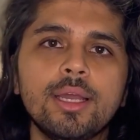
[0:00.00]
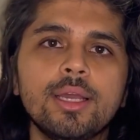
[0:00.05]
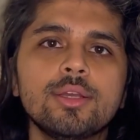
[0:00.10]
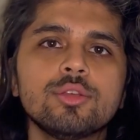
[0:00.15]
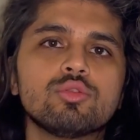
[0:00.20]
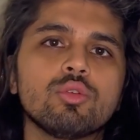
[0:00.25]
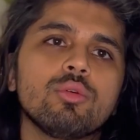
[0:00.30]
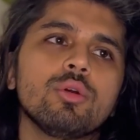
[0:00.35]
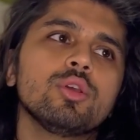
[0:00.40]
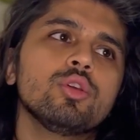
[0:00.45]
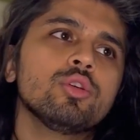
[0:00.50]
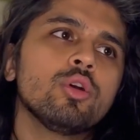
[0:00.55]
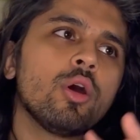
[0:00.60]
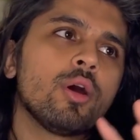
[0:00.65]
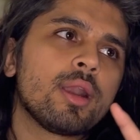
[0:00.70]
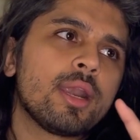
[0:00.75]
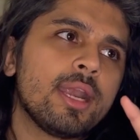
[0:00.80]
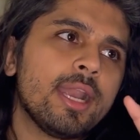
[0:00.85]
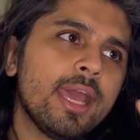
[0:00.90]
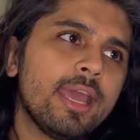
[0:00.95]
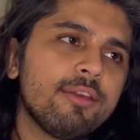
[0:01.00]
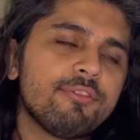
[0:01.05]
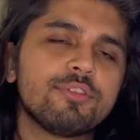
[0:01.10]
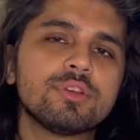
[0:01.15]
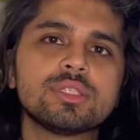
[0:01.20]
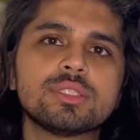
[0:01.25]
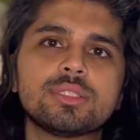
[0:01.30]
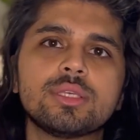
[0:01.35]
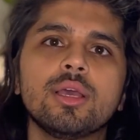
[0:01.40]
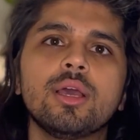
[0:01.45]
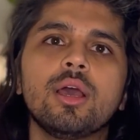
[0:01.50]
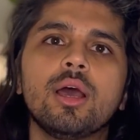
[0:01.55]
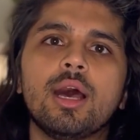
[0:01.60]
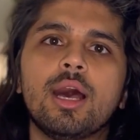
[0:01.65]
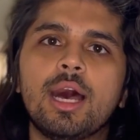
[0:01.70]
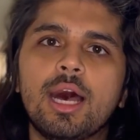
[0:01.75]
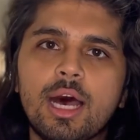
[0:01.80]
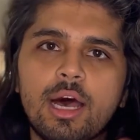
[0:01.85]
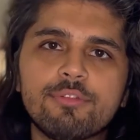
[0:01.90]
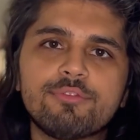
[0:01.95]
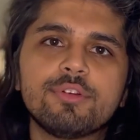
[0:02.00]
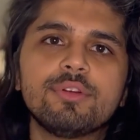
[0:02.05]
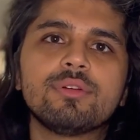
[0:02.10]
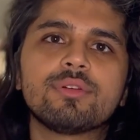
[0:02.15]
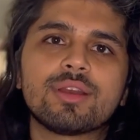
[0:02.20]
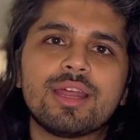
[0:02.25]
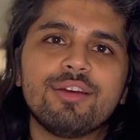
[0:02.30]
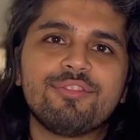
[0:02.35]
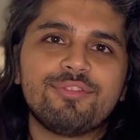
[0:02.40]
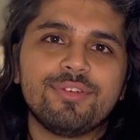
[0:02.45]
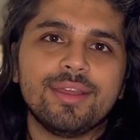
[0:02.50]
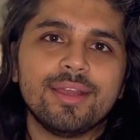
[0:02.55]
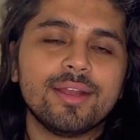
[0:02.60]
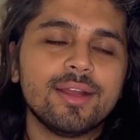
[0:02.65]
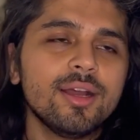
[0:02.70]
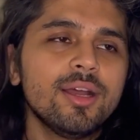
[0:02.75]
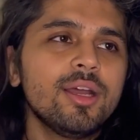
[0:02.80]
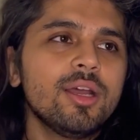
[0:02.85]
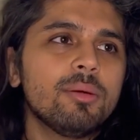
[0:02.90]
So your life is half in traffic,